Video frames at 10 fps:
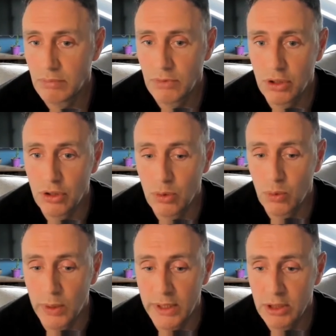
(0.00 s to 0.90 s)
to do
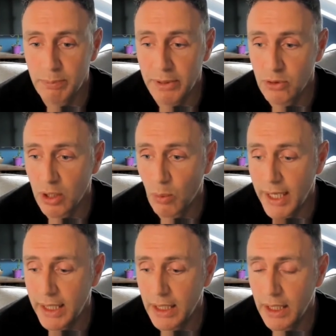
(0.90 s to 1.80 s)
with spiritual
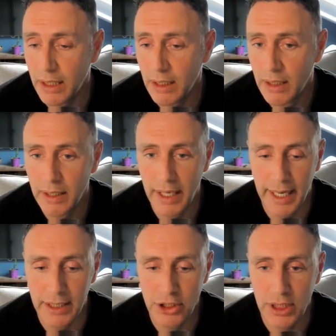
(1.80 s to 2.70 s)
awakening,
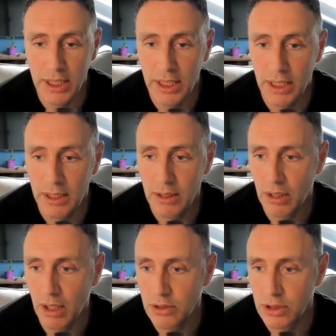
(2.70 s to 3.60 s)
energy healing,
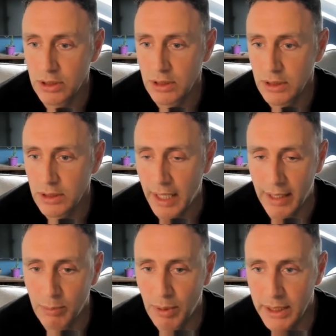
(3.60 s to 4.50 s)
consciousness, out
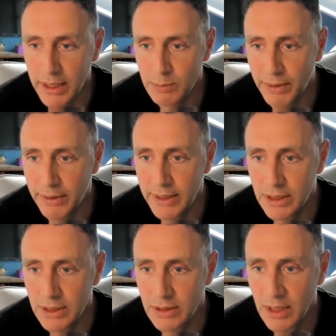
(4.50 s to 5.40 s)
of body
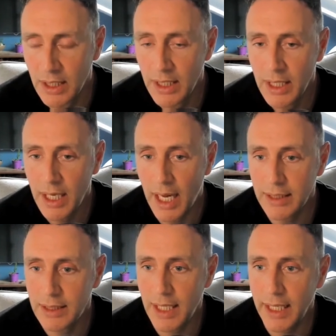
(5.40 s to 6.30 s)
experiences. And
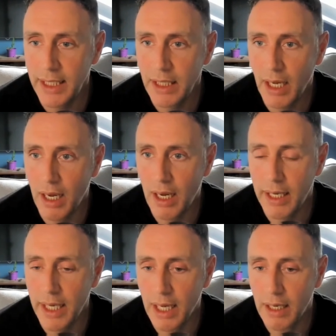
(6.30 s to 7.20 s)
today I
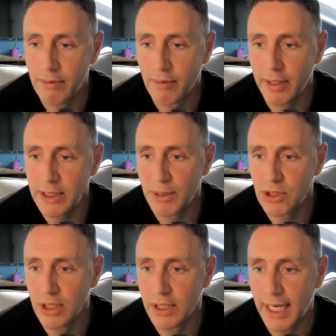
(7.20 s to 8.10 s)
have a very special
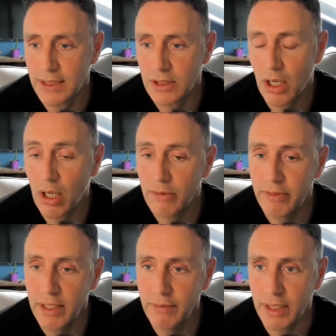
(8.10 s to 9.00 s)
guest called
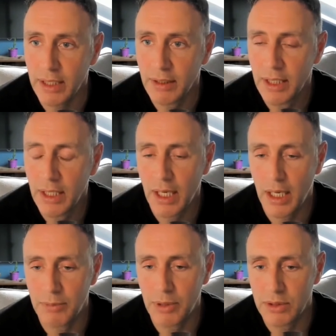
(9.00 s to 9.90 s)
Vivi.
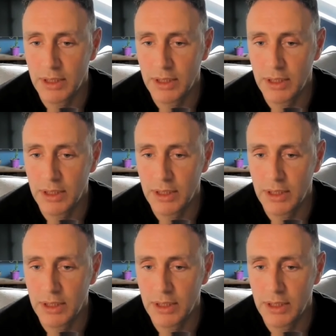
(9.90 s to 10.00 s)
I'm going